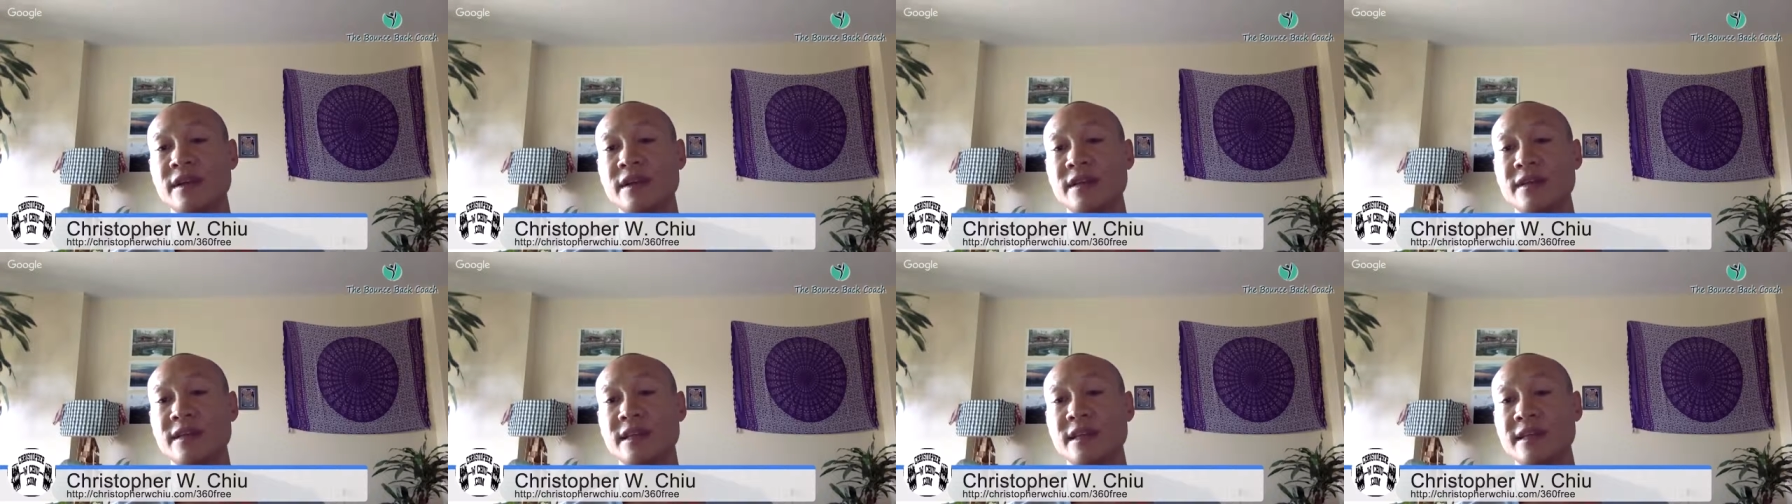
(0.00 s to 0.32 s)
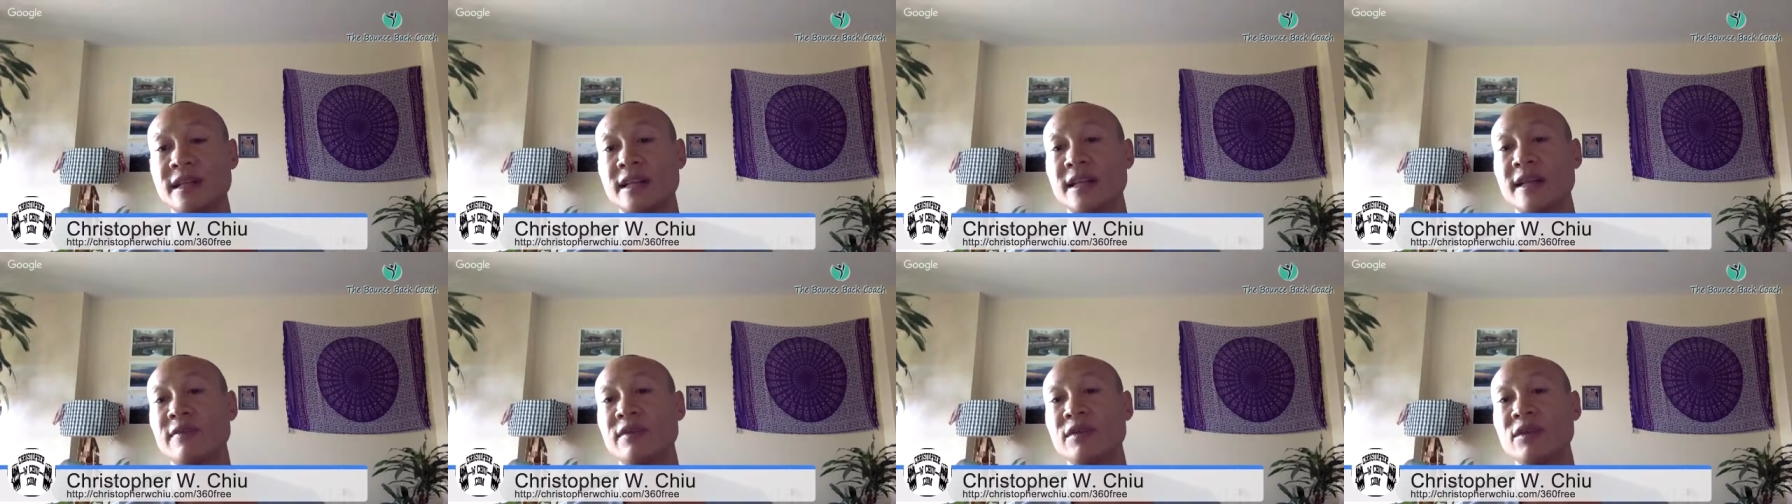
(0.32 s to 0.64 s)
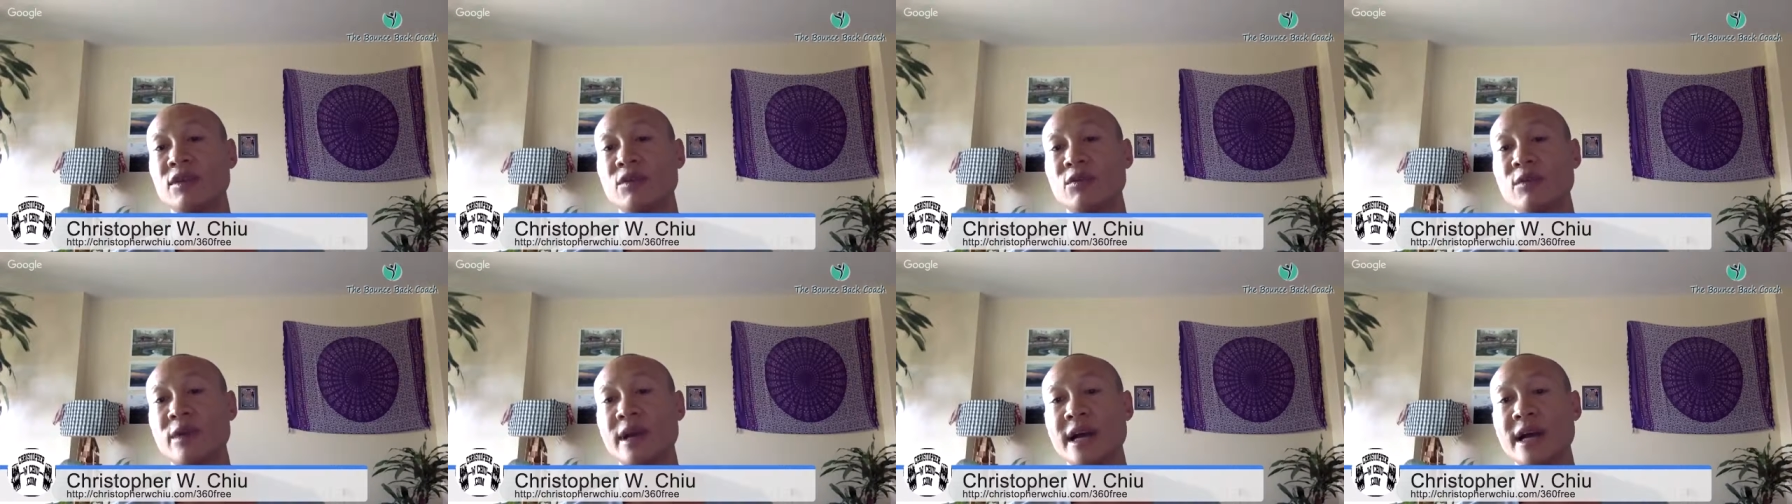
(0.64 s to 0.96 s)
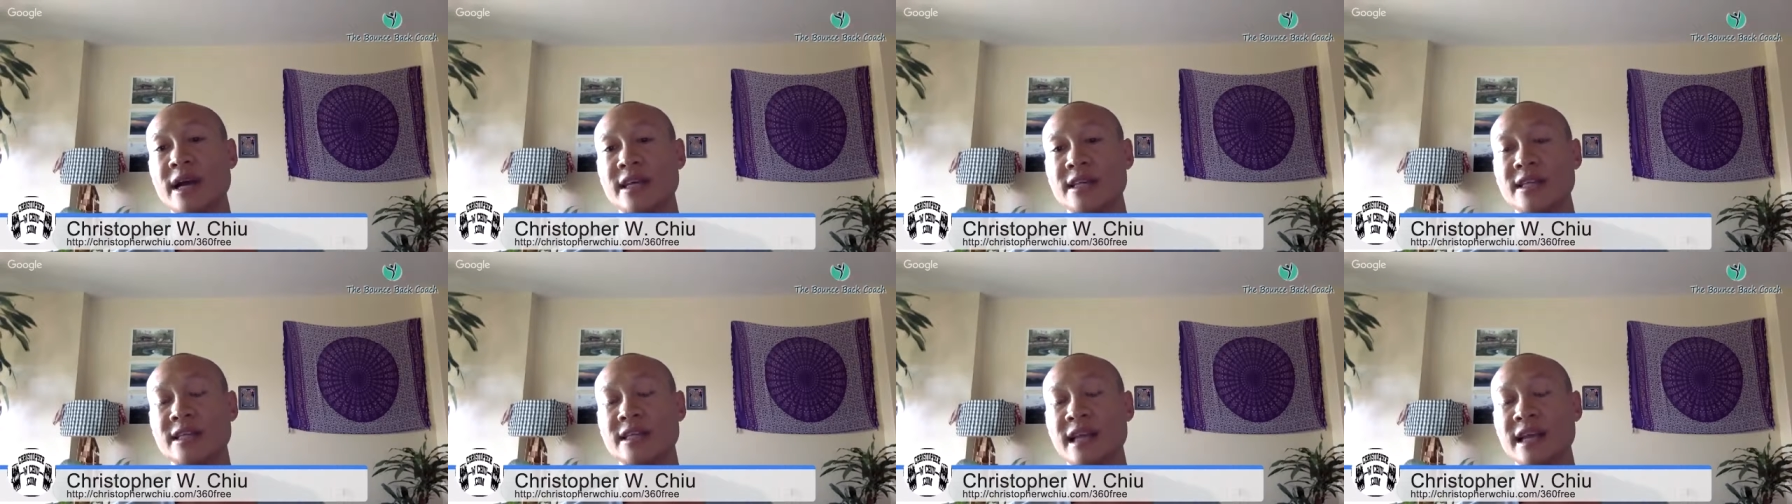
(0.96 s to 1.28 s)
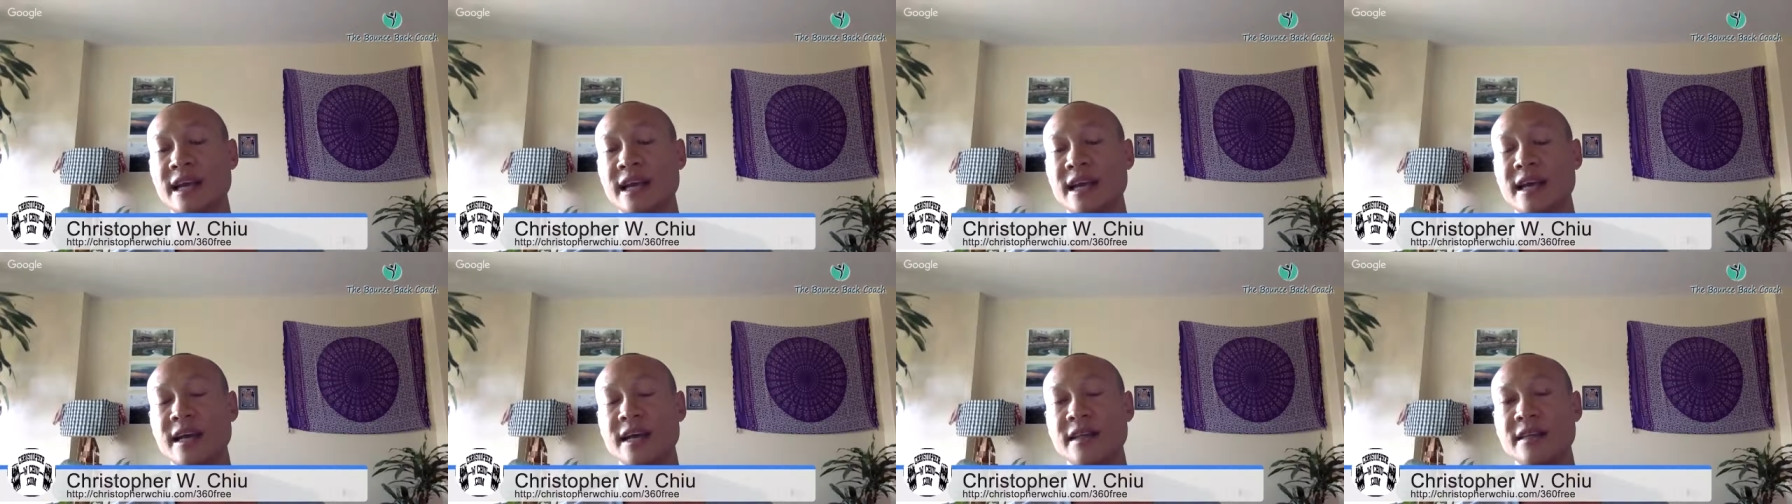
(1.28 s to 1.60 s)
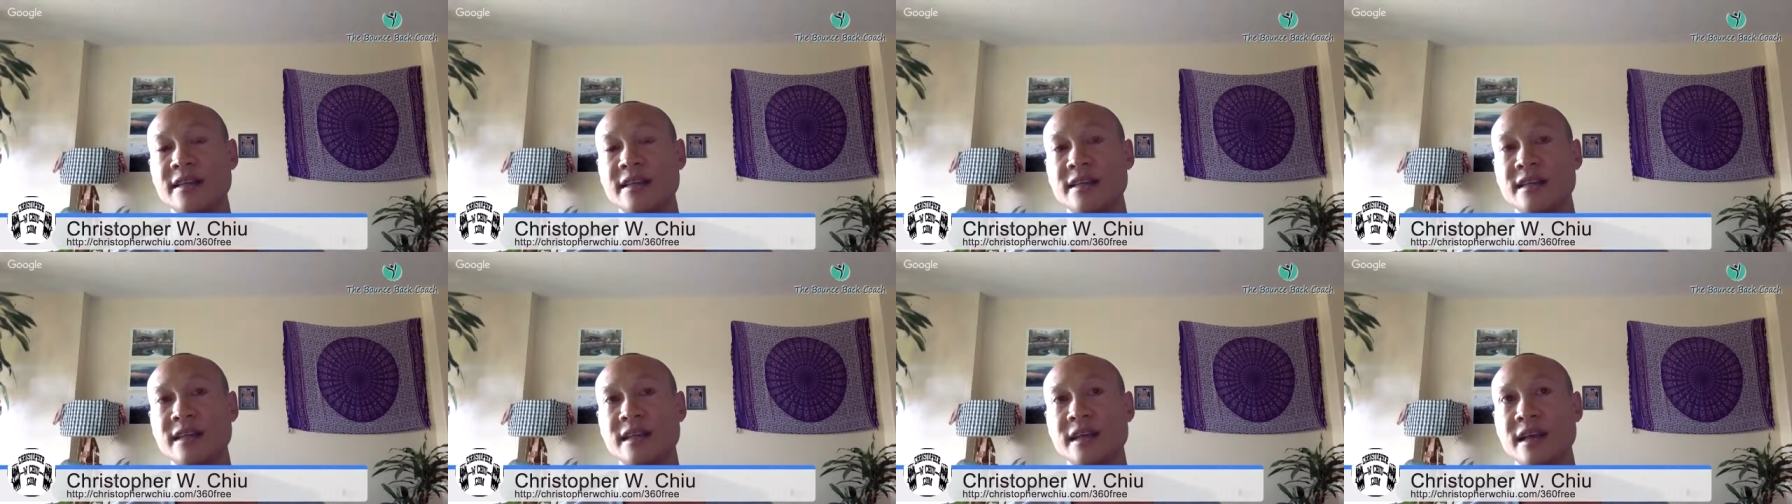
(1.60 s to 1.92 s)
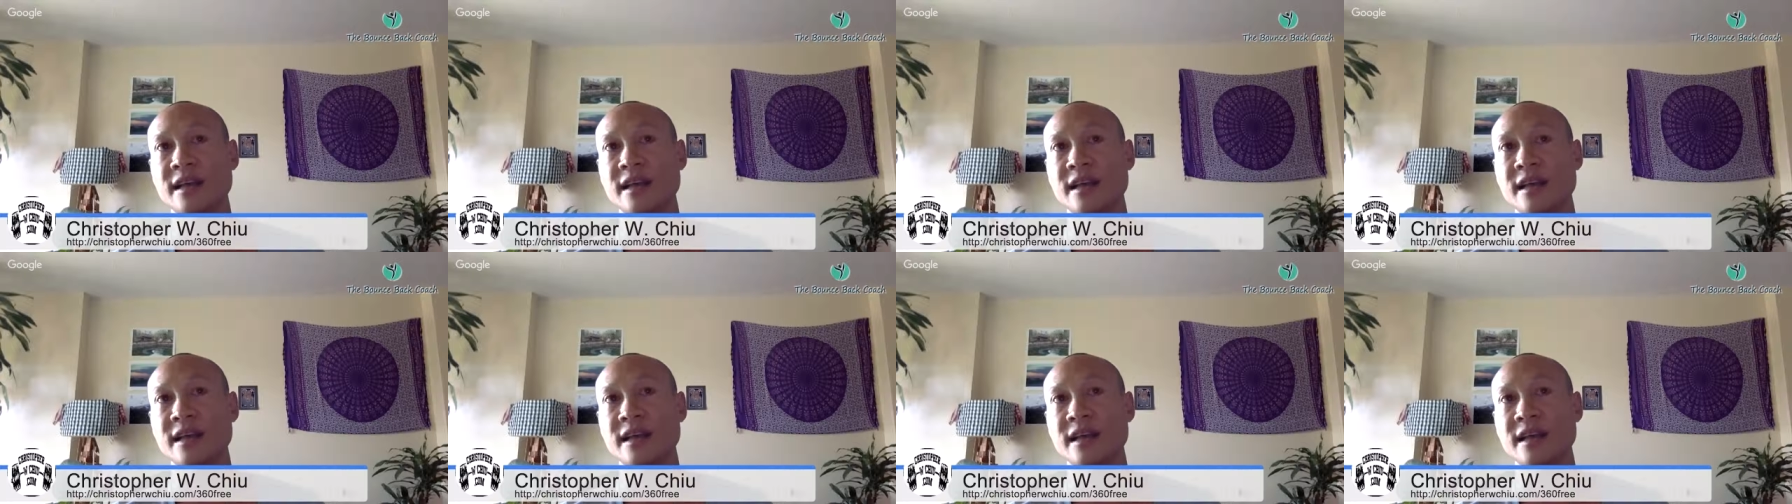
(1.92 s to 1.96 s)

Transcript: since I left the U S, and